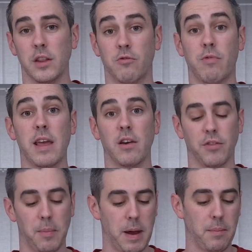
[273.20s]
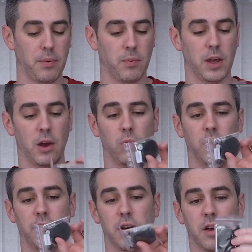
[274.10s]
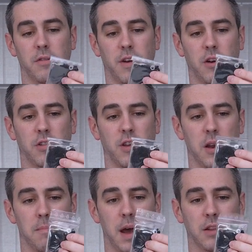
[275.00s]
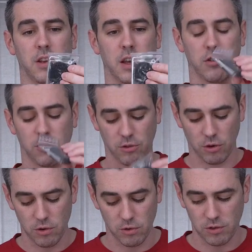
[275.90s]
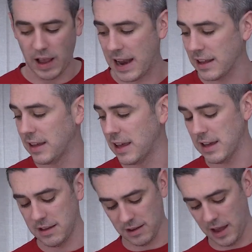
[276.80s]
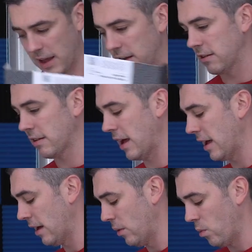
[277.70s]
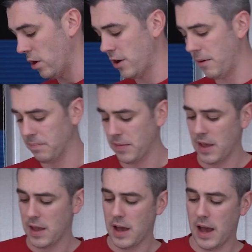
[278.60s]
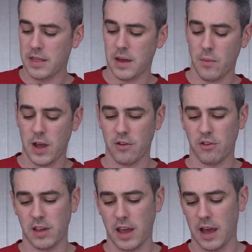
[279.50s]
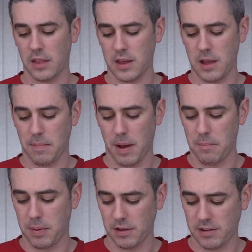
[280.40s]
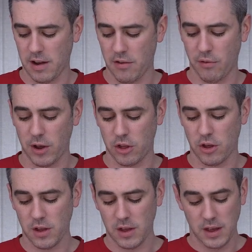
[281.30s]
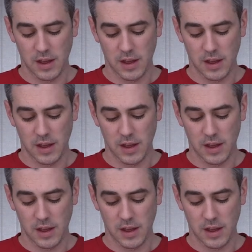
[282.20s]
rate of the pump. We get all of the various mounting screws, Allen keys and whatnot. And then we actually get the pump itself, which